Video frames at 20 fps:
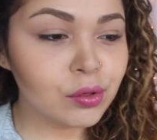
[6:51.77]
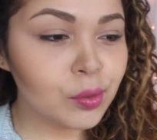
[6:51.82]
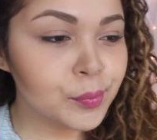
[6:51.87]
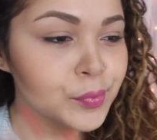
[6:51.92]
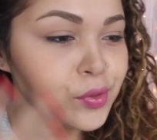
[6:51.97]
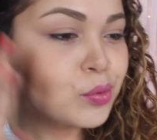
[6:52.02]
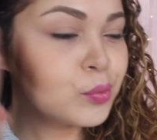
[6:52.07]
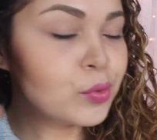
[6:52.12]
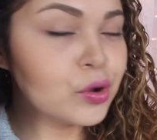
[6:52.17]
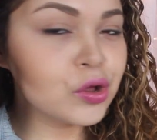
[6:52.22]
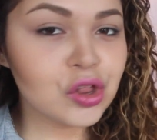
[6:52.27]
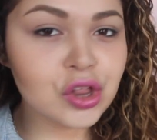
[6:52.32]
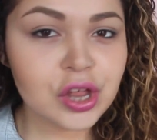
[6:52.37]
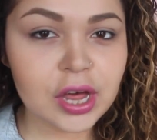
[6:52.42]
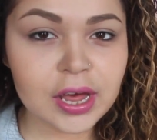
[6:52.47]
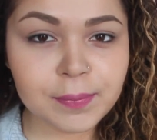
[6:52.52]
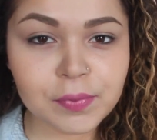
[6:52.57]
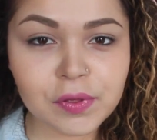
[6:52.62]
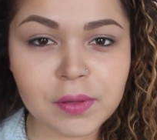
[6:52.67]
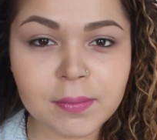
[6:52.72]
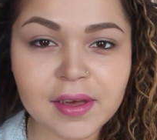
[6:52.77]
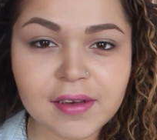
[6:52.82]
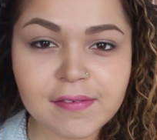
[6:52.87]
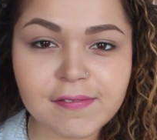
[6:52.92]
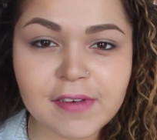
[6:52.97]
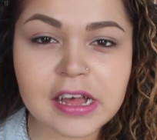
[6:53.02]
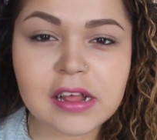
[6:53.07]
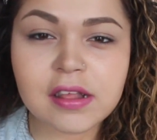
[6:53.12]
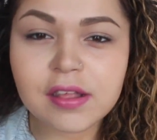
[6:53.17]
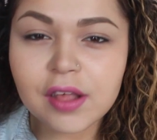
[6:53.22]
so much more shape to my
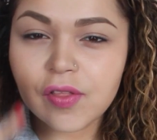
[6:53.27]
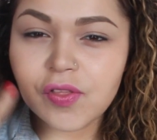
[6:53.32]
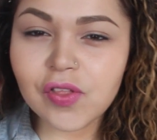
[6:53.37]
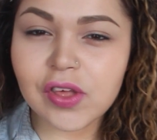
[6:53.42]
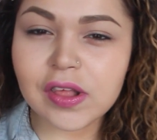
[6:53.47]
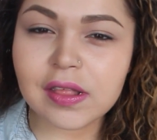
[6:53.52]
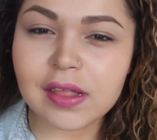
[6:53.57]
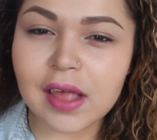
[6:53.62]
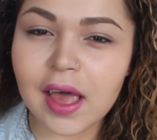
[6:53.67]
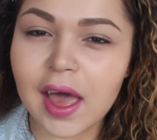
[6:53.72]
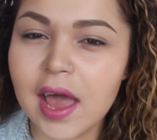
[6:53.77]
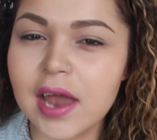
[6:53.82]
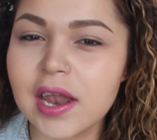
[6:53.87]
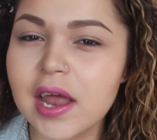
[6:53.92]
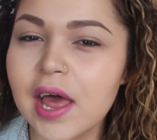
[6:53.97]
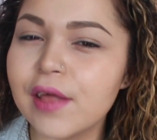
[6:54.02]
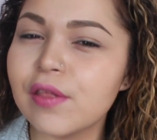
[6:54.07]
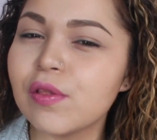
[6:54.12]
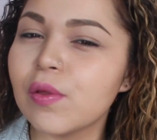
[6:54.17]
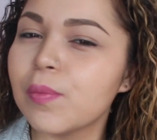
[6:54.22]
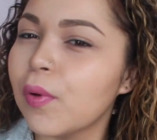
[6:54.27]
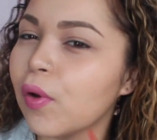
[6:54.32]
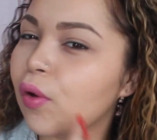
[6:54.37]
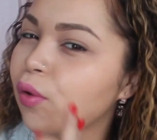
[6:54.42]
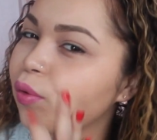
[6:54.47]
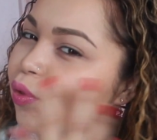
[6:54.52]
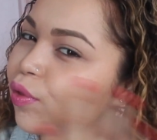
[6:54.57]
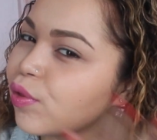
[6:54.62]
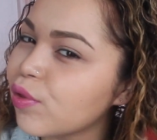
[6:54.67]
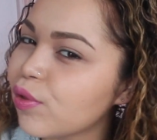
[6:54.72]
face on this side as
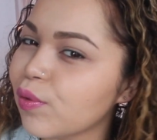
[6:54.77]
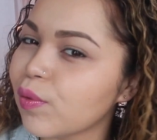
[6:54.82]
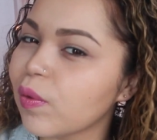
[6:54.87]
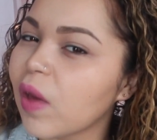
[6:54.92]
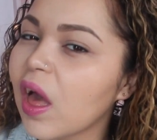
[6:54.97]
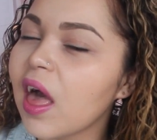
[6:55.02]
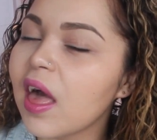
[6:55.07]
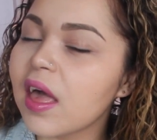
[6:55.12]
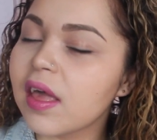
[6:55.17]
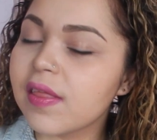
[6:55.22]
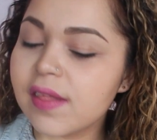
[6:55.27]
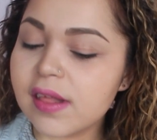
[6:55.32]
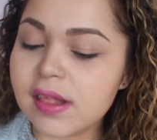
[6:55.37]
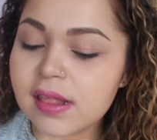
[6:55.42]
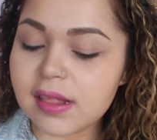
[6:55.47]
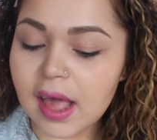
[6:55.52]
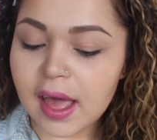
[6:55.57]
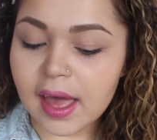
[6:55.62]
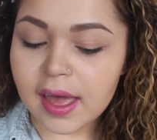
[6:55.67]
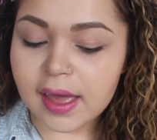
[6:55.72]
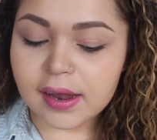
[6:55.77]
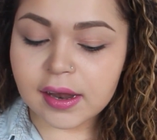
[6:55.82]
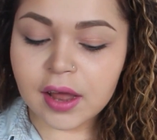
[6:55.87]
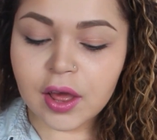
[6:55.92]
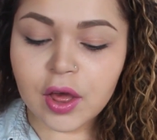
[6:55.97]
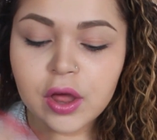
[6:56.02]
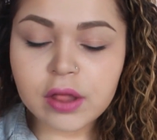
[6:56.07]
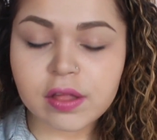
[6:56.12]
opposed to this side.